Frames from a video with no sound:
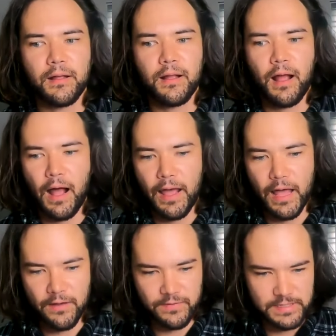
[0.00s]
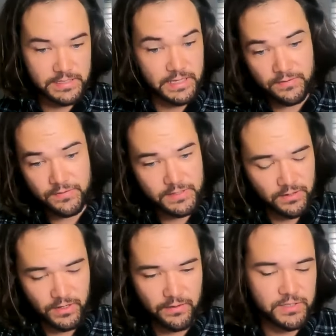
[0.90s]
I have these gifts that are
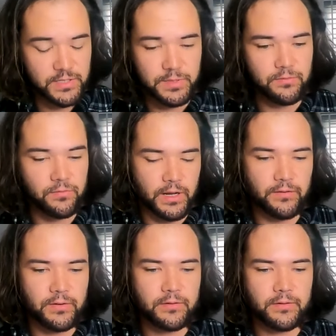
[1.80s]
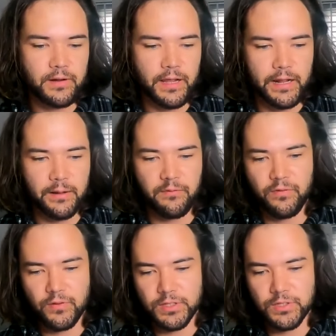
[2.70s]
given to me, whatever, and I'm
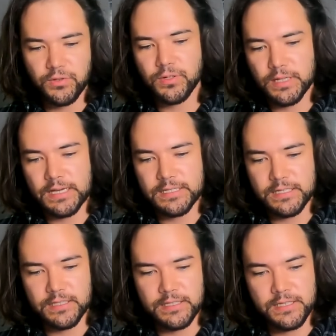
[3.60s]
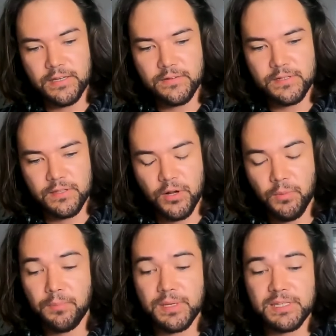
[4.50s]
fully utilizing these gifts. There
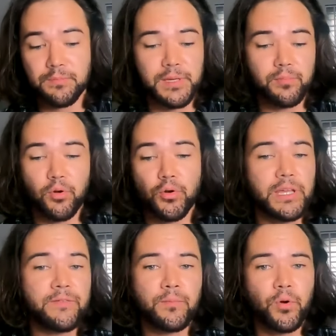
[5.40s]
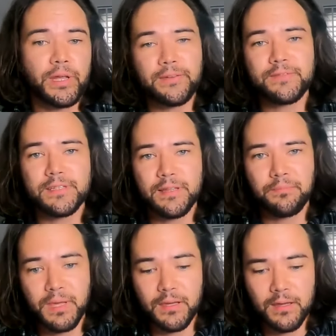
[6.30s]
might be some people who are even more gifted than
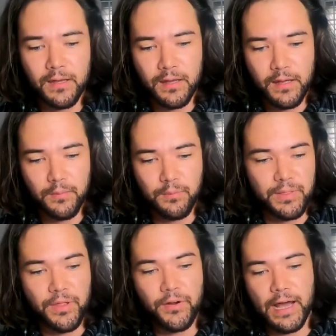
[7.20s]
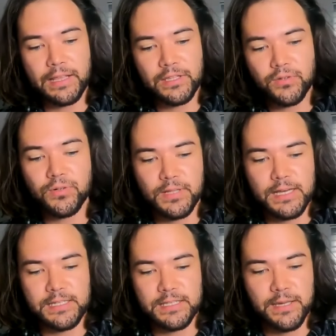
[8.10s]
me but they're not
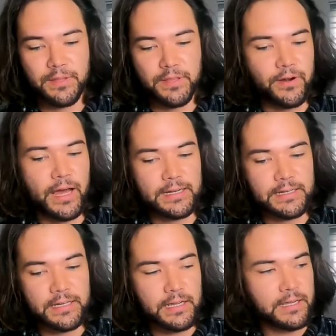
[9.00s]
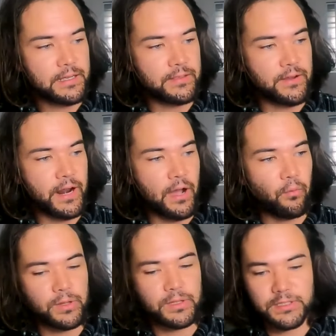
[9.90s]
utilizing them and they're not they're not
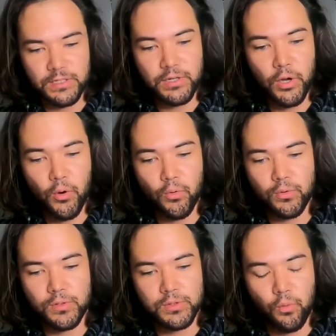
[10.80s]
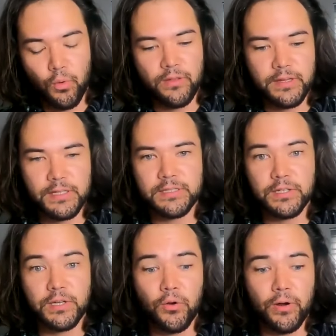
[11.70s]
willing to go to where they need to
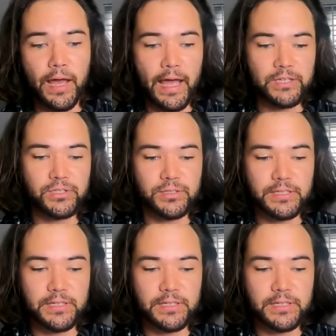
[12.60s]
go to actually